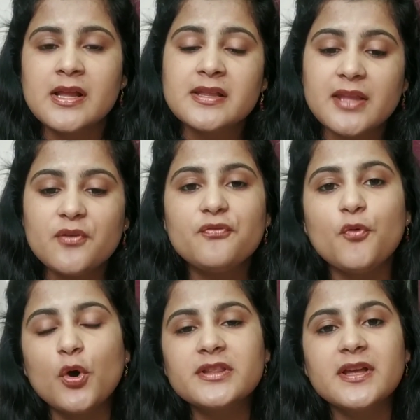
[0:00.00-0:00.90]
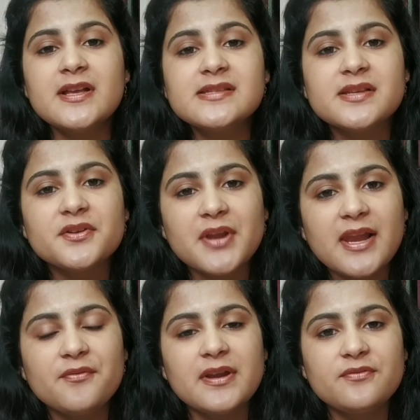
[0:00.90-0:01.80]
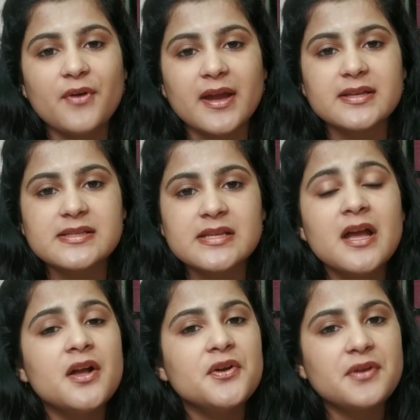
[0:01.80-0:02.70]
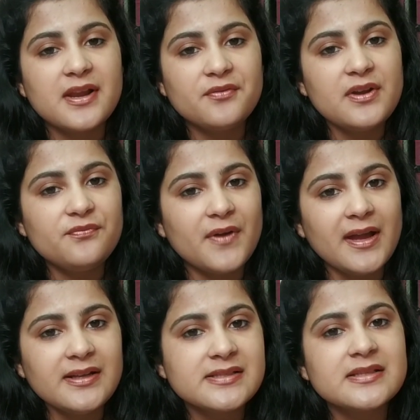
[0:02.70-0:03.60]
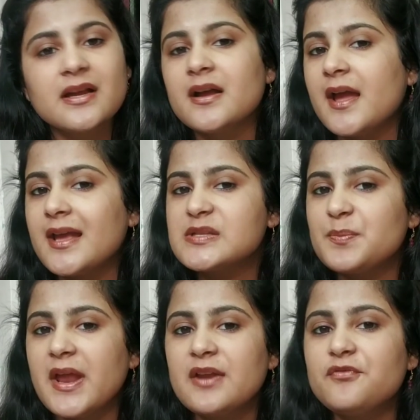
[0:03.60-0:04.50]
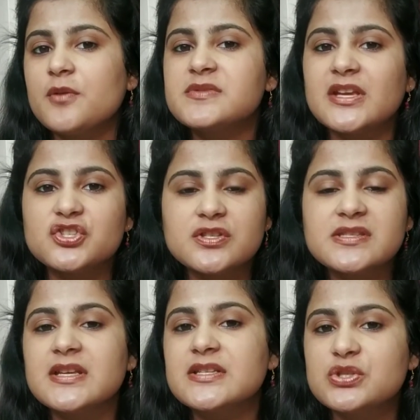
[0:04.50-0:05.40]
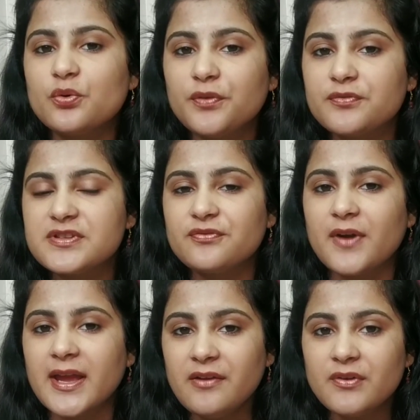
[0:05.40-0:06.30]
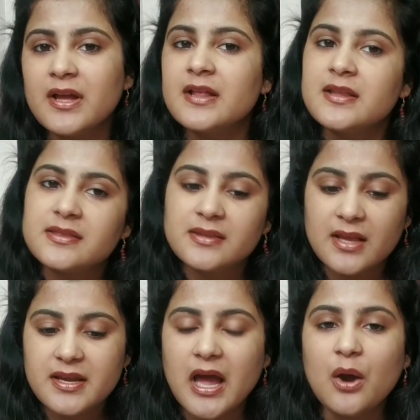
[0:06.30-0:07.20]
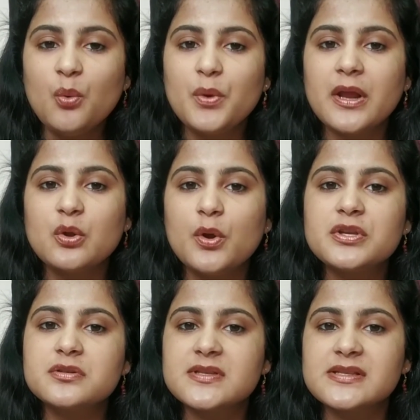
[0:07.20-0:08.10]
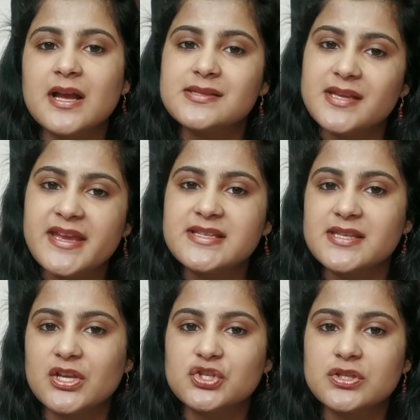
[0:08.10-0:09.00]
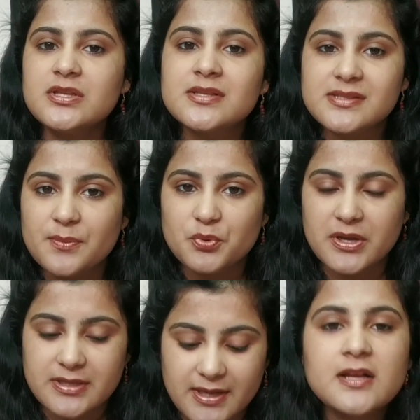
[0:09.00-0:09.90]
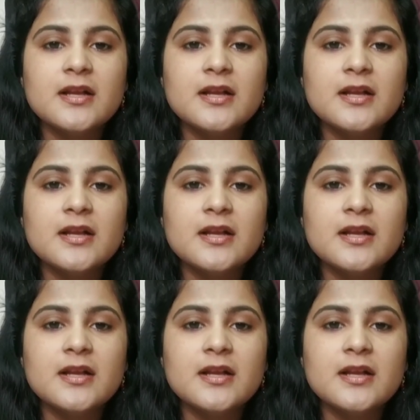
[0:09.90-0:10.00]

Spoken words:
Then fourth is relevant facts. Relevant facts explained from section 6 to 55. Now we are going to discuss each section separately.